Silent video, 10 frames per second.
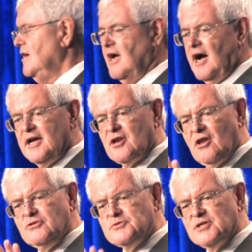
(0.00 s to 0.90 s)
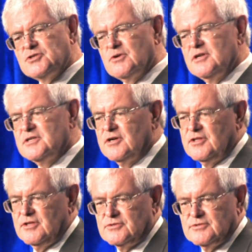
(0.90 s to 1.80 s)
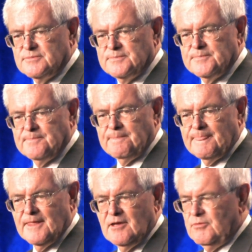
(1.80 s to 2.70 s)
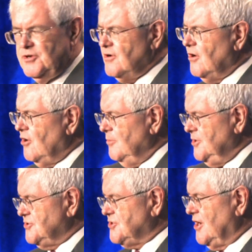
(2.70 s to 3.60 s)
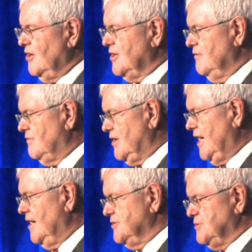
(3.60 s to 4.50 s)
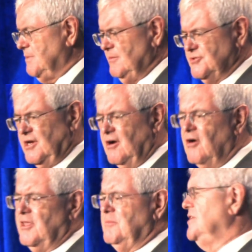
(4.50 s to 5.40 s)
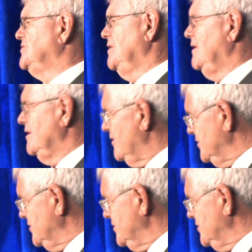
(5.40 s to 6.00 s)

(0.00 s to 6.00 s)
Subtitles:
I close that story to tell you this. When you go home and you start looking for candidates and people say, oh, they might say bad things